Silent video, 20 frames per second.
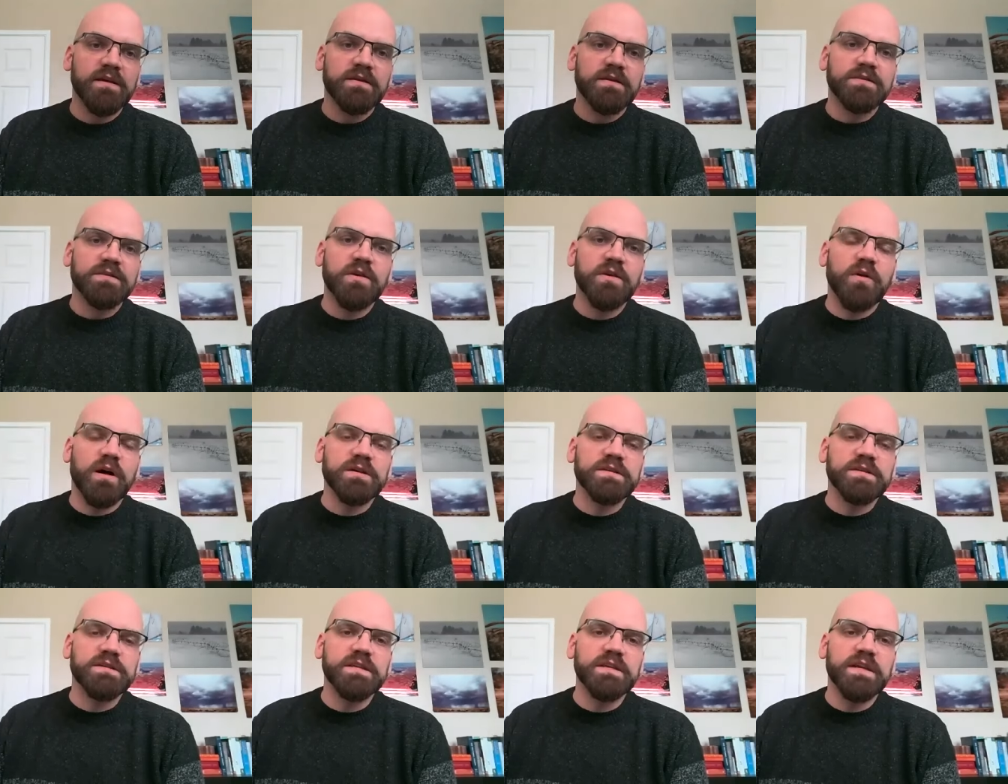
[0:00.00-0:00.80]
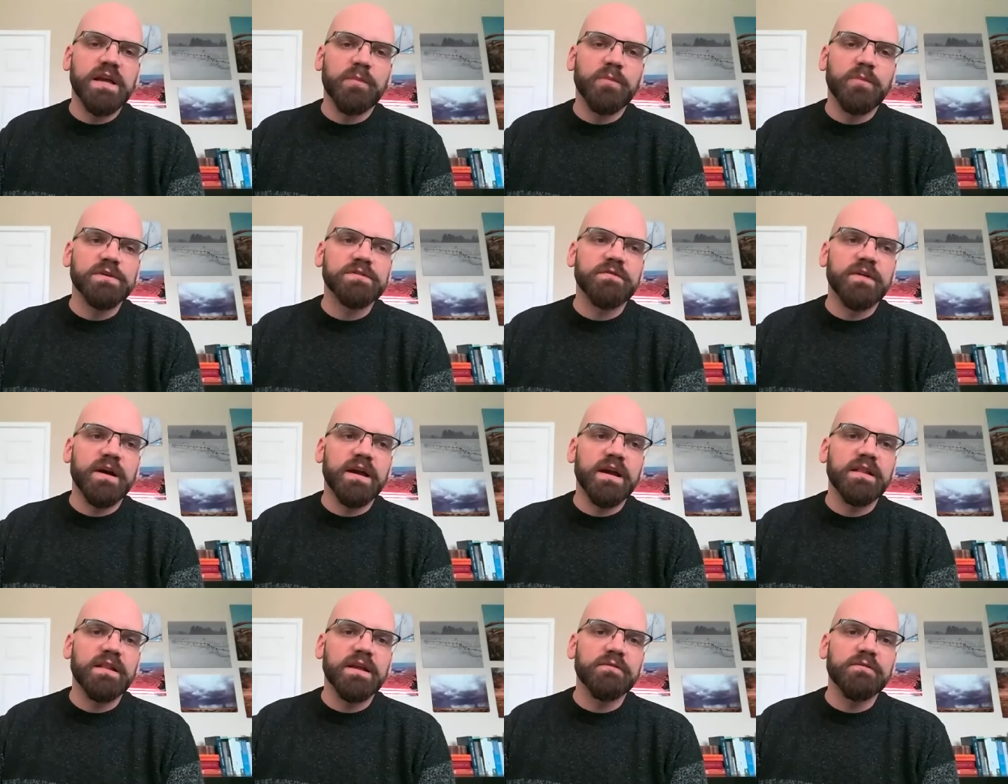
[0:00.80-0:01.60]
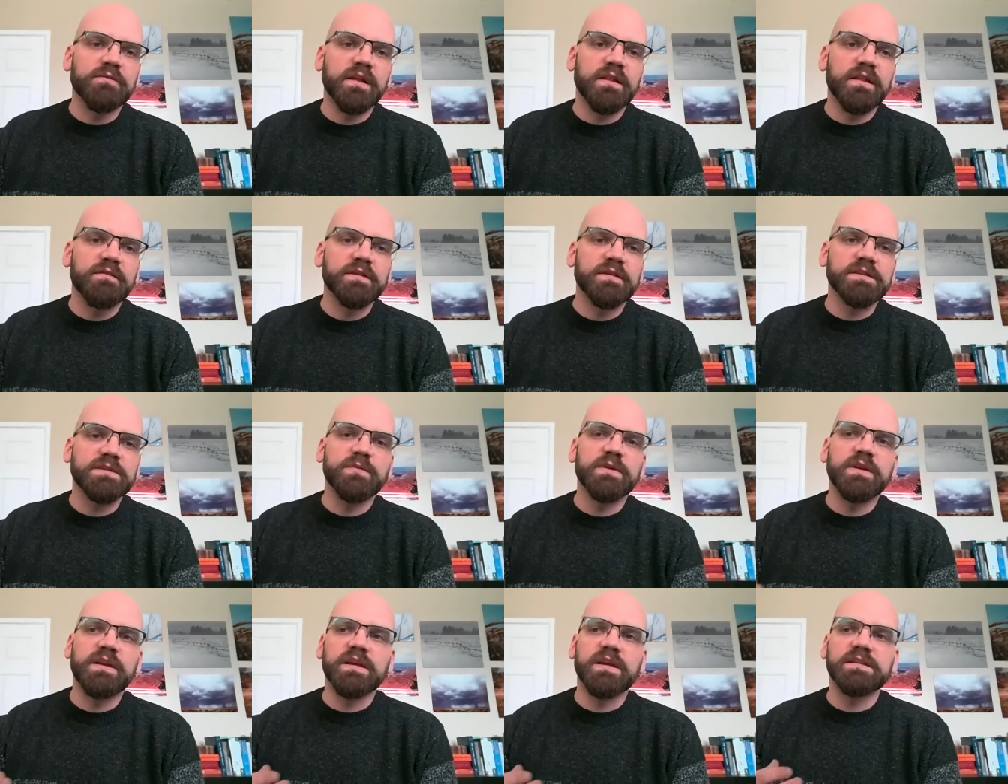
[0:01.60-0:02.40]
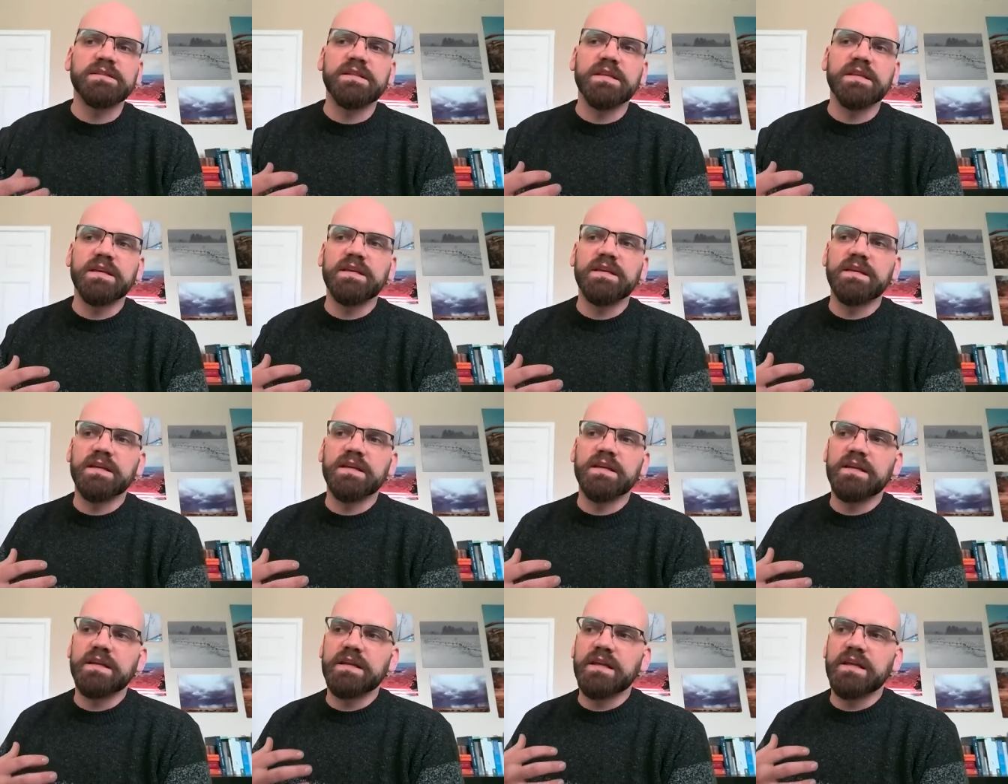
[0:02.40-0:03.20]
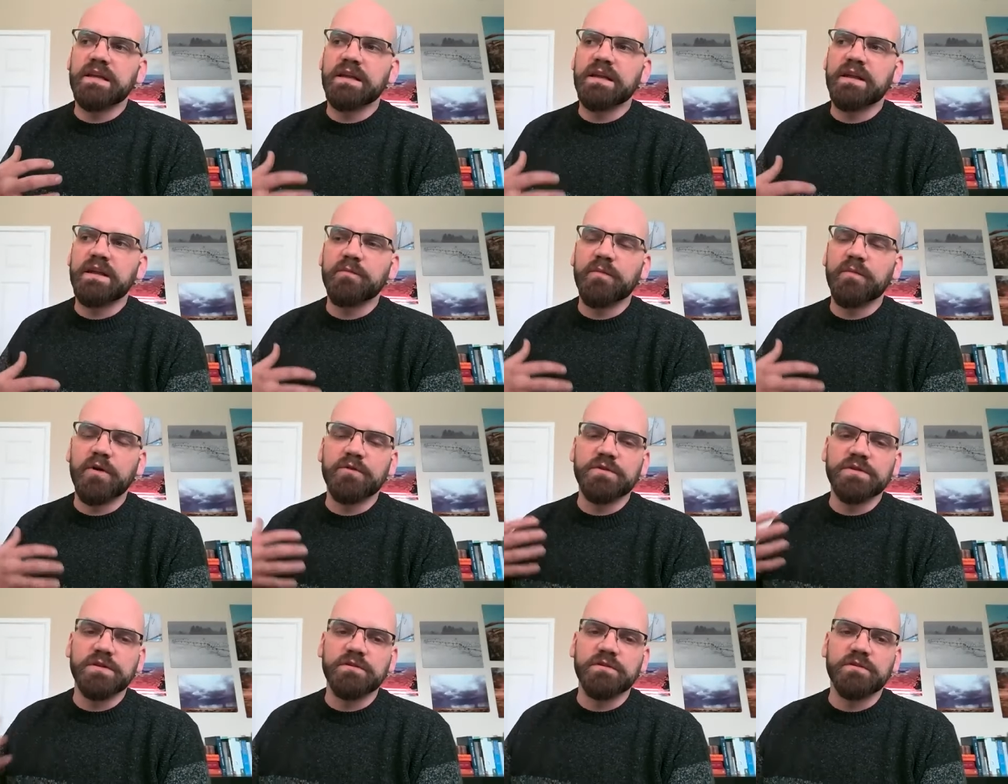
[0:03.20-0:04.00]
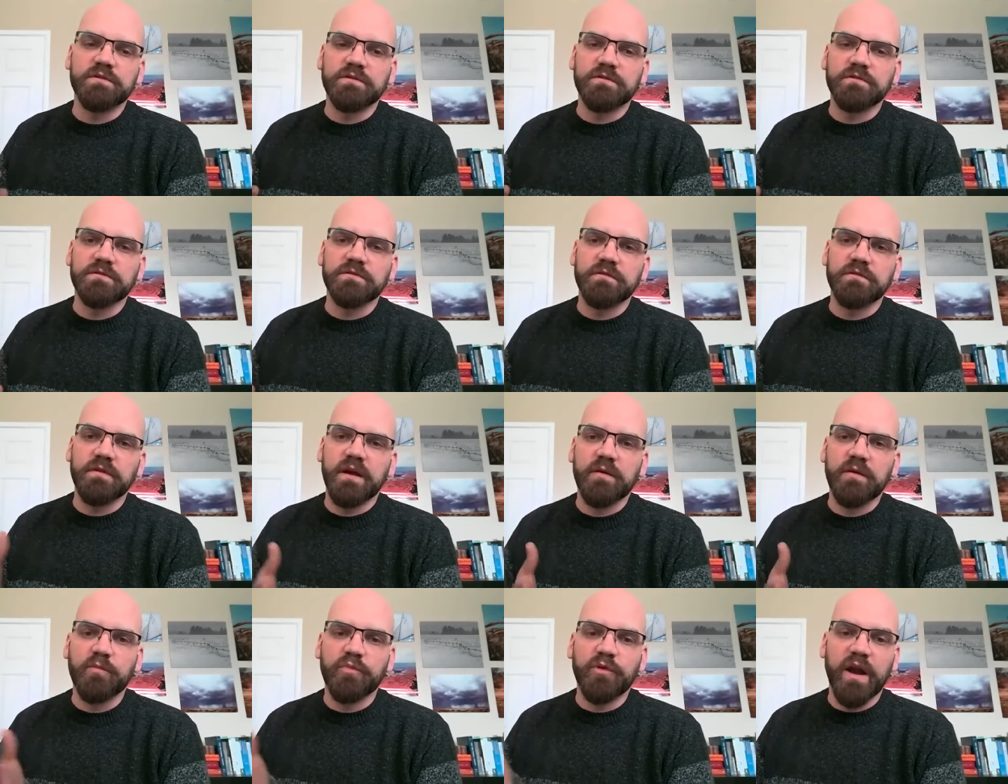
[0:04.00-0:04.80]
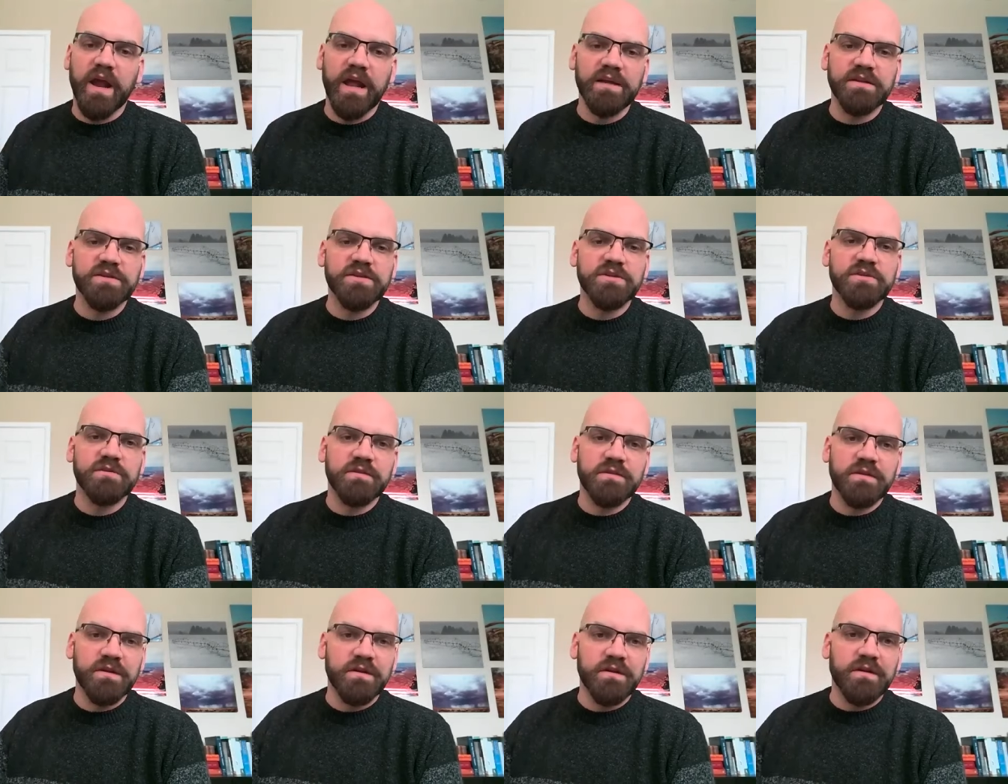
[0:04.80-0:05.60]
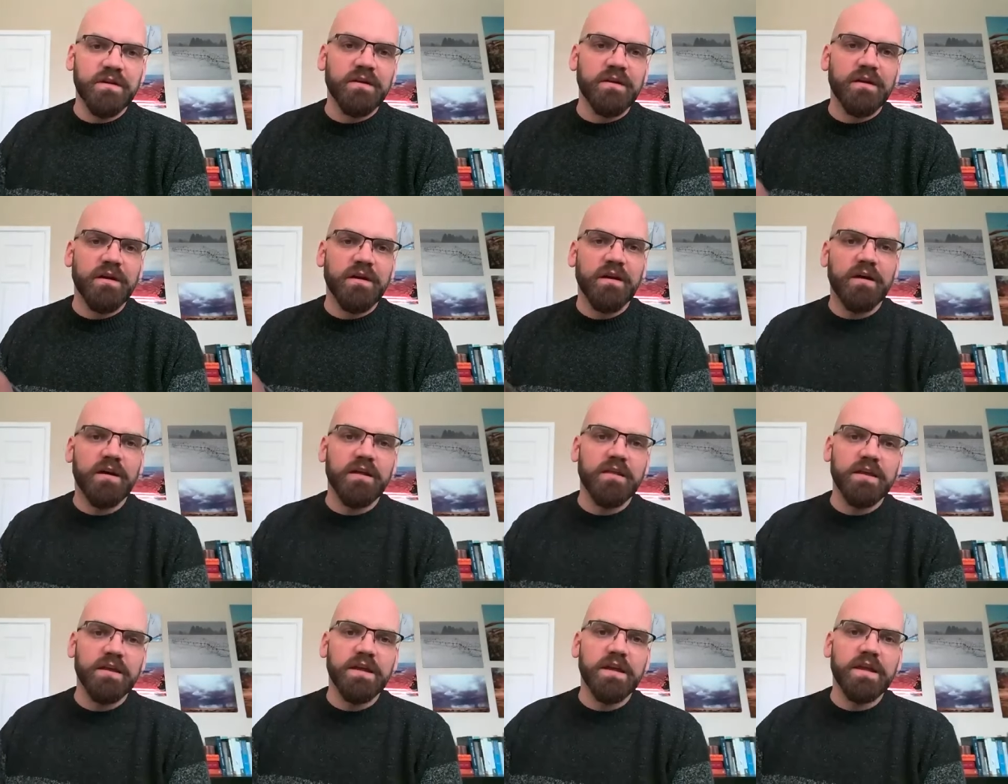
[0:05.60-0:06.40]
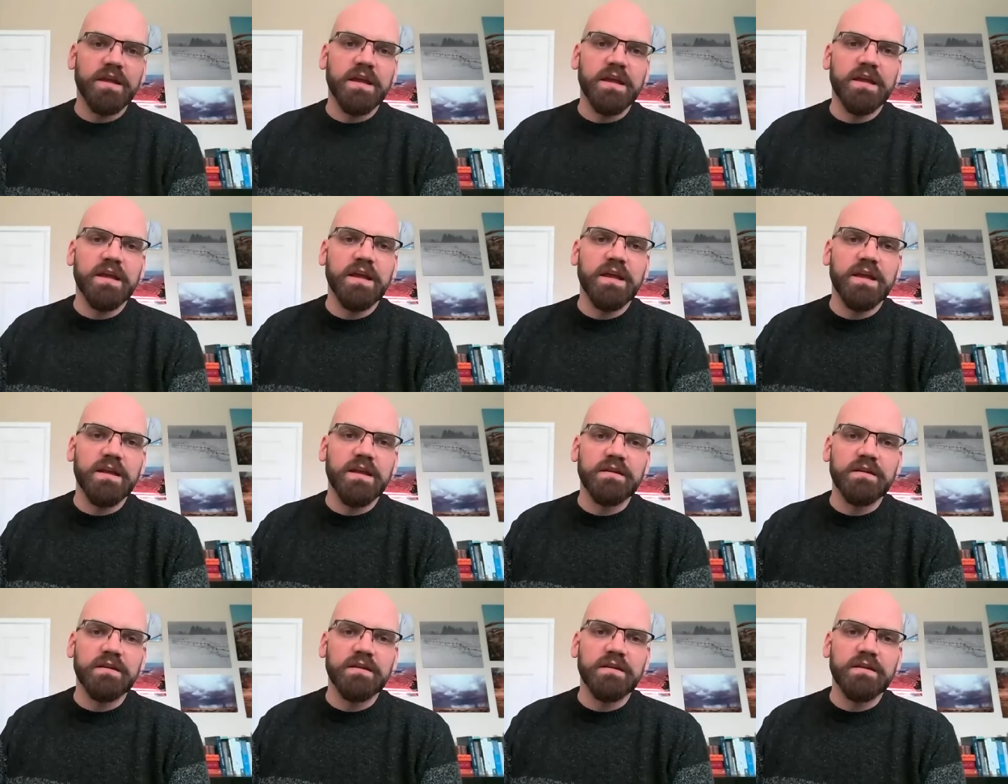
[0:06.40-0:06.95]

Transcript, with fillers: So I'll see couples violate relevance because they get in an emotional uh, branch. Uh, they get in a,